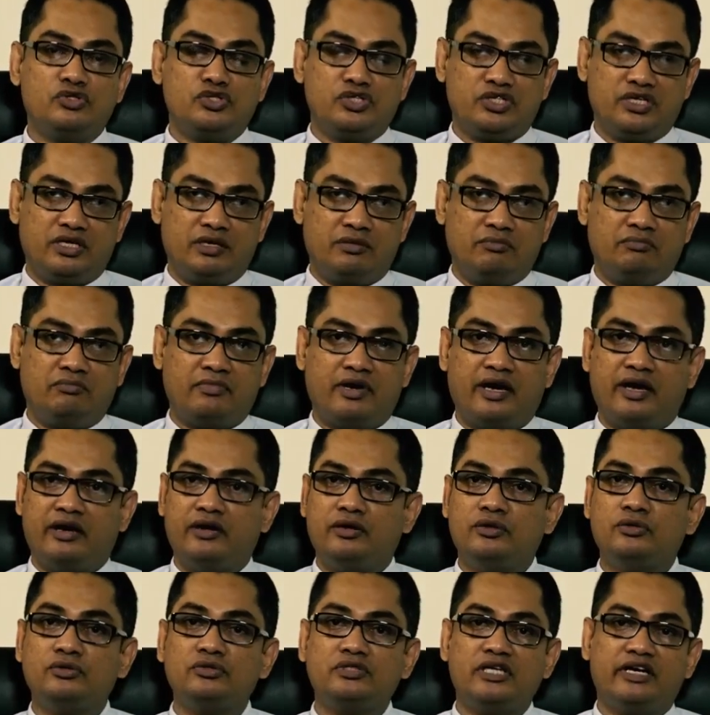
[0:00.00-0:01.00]
gym
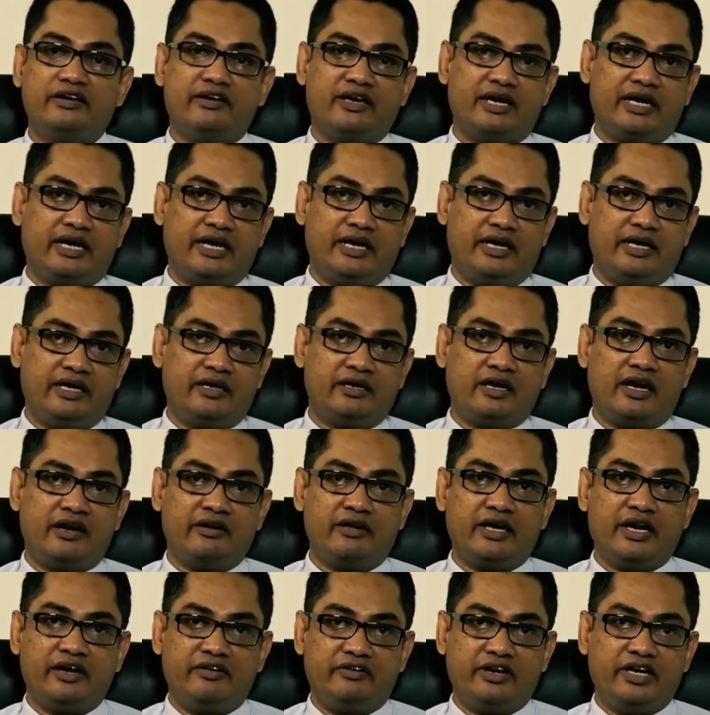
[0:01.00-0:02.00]
and do the dieting
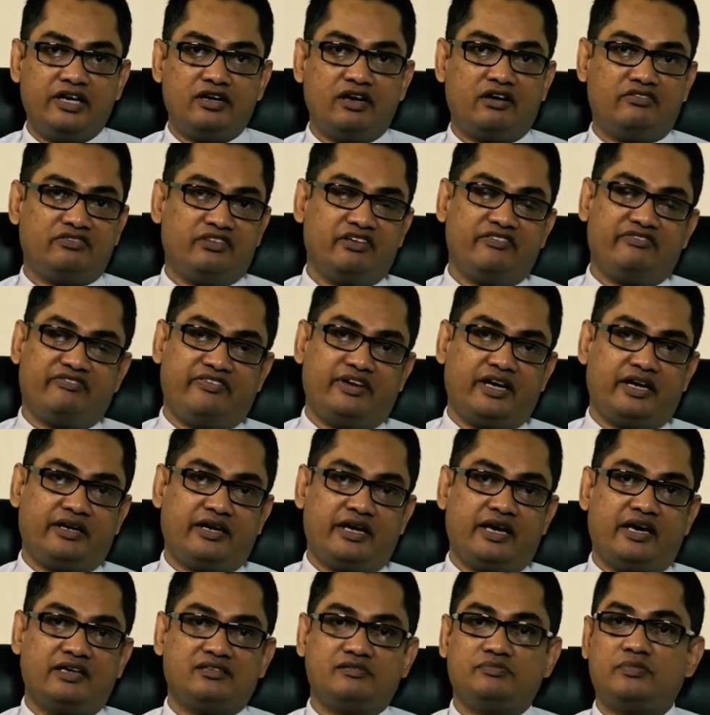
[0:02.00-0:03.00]
and get rid of the fat
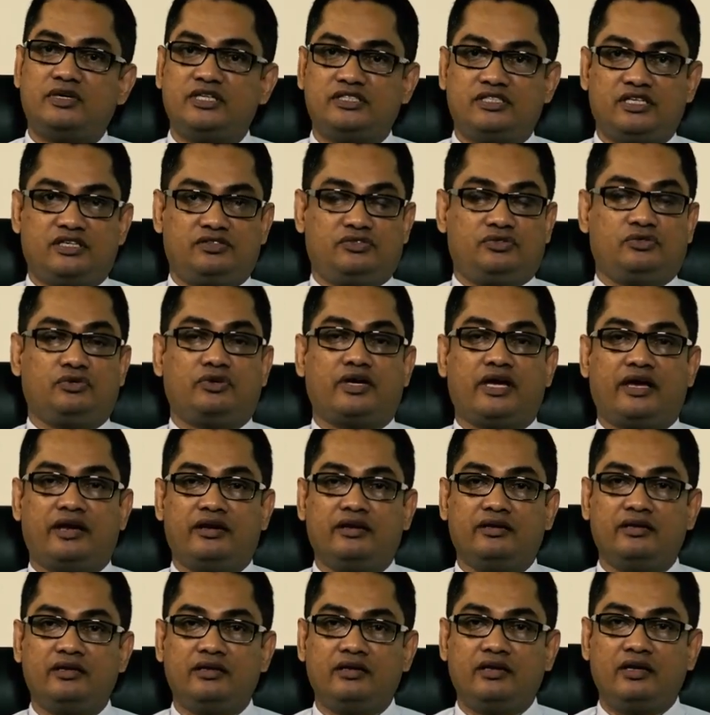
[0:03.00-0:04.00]
as much as you
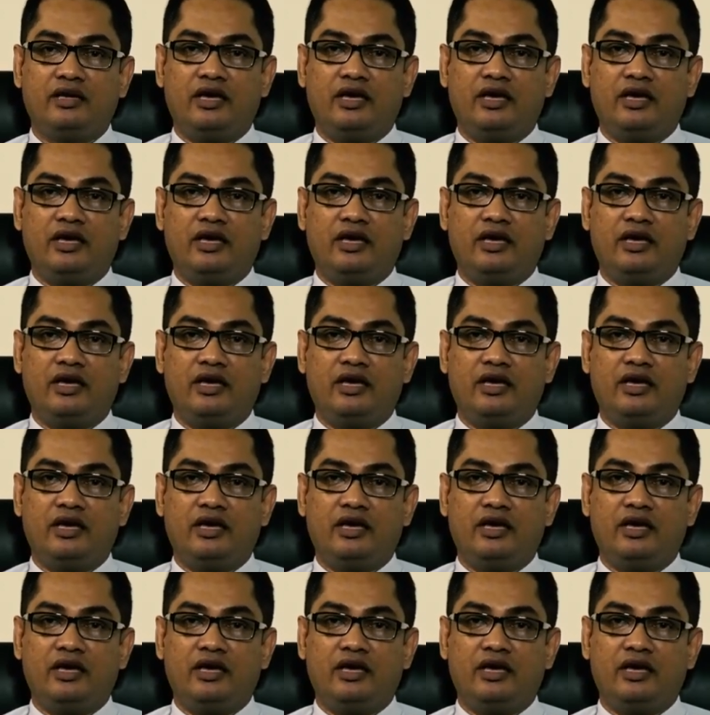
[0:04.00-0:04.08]
can.